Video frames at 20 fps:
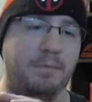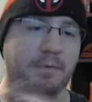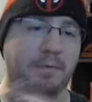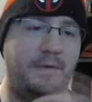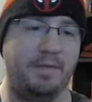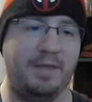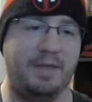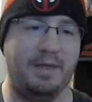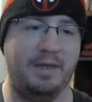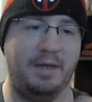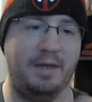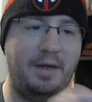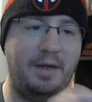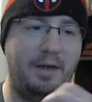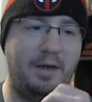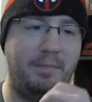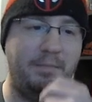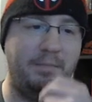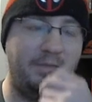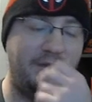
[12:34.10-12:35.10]
the
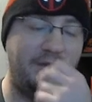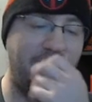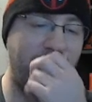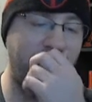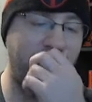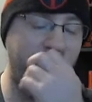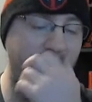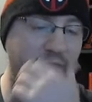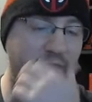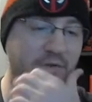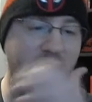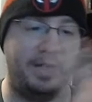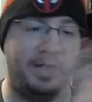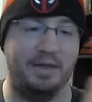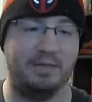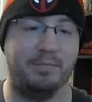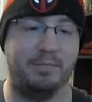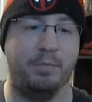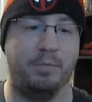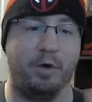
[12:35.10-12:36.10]
defense boost
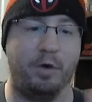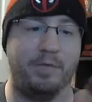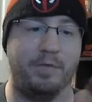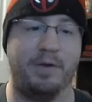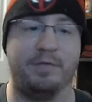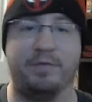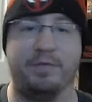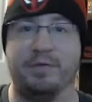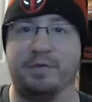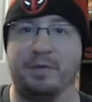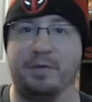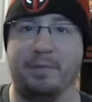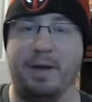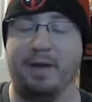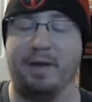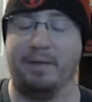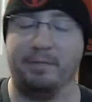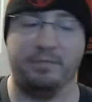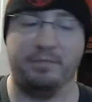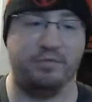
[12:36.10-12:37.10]
is more than enough reason to
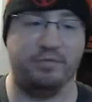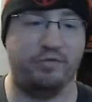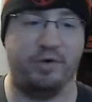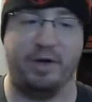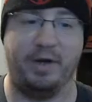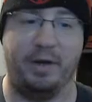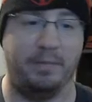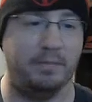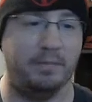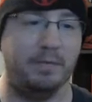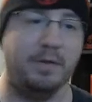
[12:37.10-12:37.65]
buy them straight up.